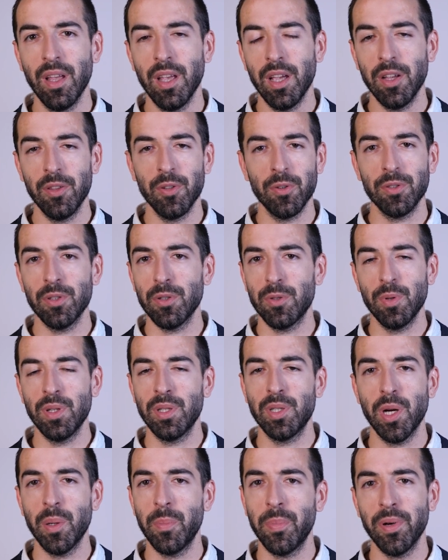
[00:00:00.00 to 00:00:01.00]
in order to
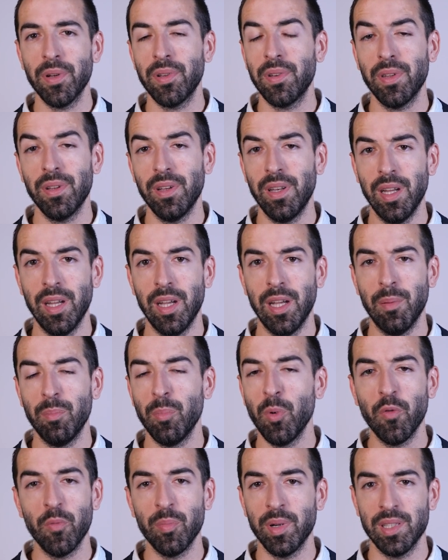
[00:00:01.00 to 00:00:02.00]
interpret the
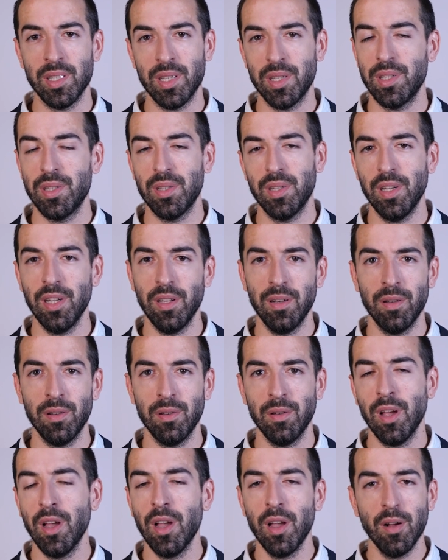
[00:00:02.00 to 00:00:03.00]
movements
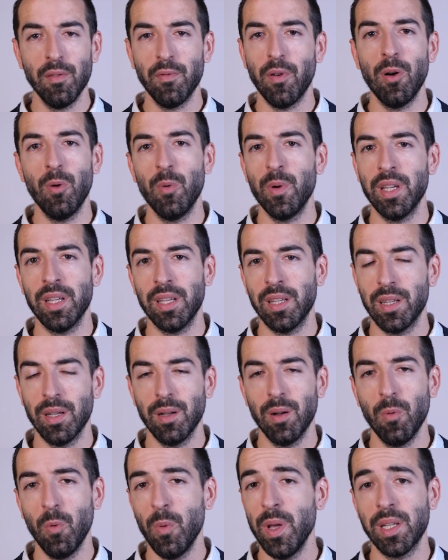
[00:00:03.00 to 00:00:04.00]
in following
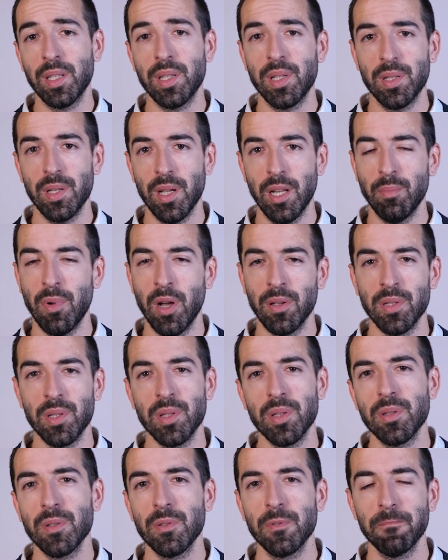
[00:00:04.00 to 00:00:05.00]
weeks and
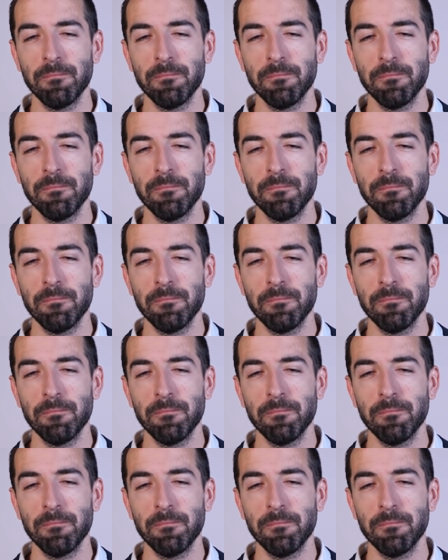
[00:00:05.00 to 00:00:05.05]
months?